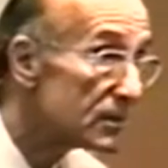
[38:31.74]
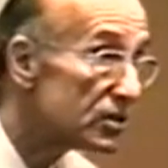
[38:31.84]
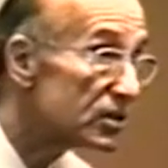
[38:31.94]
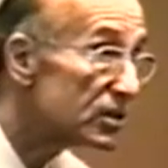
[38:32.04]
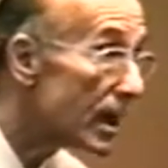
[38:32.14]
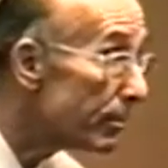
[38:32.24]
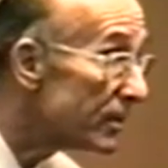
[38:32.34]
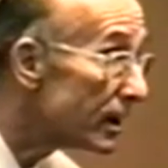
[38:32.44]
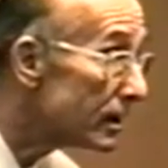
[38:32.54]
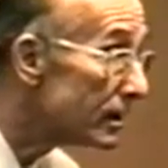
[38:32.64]

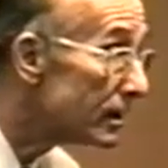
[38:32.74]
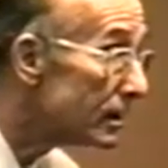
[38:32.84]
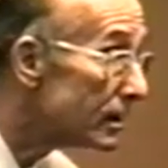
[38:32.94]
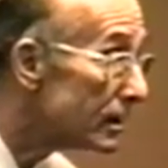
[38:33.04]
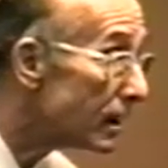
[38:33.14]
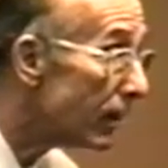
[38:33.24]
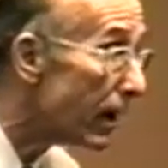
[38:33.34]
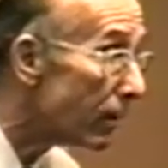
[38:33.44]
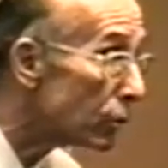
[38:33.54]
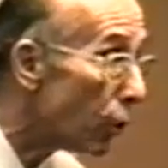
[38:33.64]
Skeptic
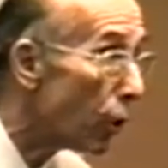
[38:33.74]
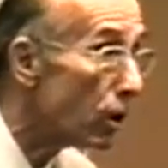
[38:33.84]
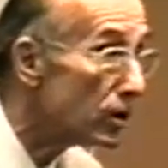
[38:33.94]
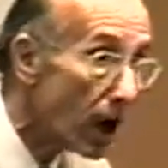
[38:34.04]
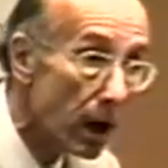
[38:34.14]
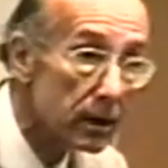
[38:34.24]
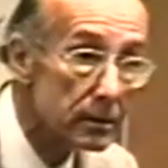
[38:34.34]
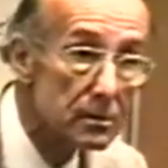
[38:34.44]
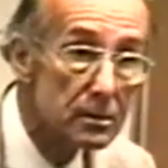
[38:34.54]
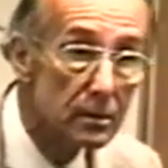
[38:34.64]
about all
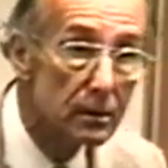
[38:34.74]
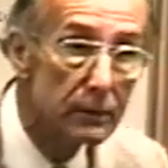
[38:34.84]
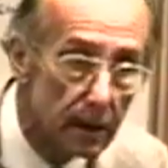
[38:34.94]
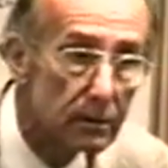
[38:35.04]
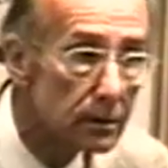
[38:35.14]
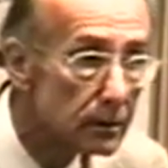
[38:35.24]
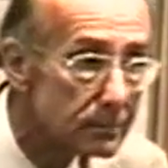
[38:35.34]
knowledge of nature.